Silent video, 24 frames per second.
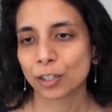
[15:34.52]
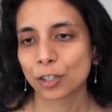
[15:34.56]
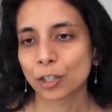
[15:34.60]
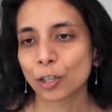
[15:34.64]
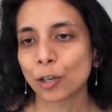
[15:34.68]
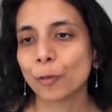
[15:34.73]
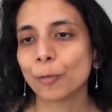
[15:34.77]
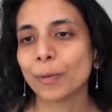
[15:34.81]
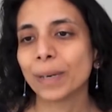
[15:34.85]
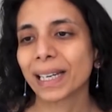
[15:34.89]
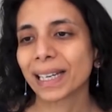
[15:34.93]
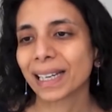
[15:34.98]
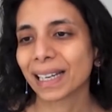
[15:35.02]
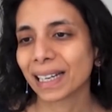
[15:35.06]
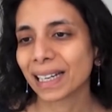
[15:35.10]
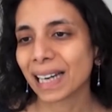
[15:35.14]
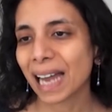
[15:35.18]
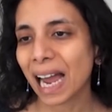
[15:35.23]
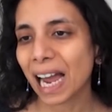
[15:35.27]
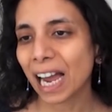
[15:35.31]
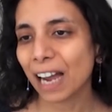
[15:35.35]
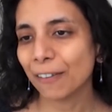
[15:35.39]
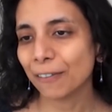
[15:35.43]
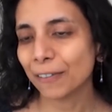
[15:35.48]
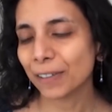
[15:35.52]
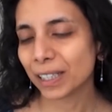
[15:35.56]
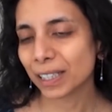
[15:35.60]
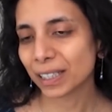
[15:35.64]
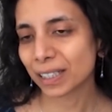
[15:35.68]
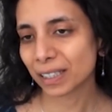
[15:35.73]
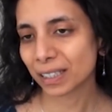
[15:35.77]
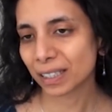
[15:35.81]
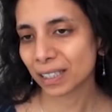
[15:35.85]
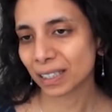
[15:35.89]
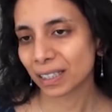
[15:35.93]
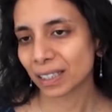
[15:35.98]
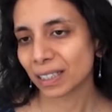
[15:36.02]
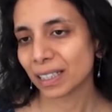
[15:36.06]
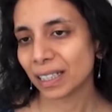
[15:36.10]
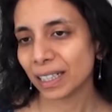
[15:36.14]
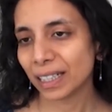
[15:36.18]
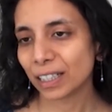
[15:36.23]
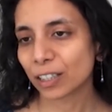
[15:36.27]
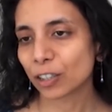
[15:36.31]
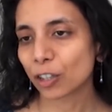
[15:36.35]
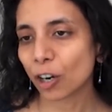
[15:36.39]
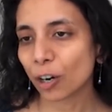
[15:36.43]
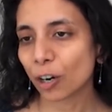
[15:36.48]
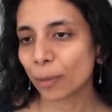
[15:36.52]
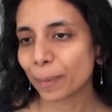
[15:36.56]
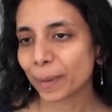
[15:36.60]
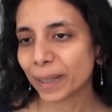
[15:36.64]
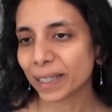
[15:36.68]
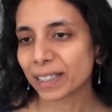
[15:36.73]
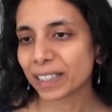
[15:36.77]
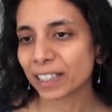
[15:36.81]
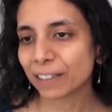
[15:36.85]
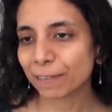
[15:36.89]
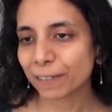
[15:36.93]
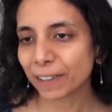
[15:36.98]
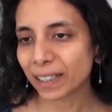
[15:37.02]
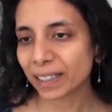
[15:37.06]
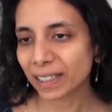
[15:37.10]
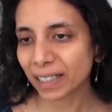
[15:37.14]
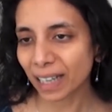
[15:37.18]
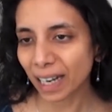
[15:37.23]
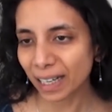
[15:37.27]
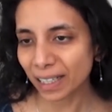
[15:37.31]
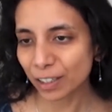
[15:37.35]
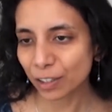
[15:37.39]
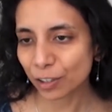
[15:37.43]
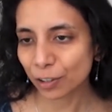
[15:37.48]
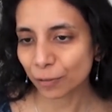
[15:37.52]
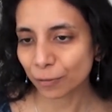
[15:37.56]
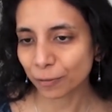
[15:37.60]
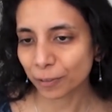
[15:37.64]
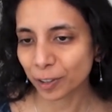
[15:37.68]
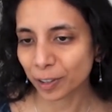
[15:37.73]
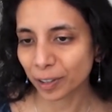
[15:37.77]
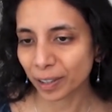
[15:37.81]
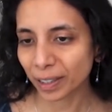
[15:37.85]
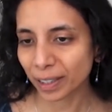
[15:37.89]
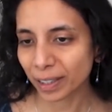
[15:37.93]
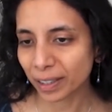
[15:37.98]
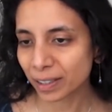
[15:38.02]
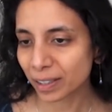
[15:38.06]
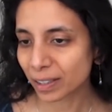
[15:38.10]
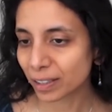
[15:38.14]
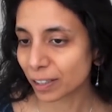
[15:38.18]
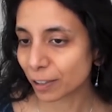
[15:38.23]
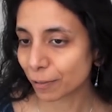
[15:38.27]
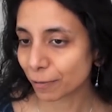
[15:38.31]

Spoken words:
So we can have it incorporate different kinds of grids,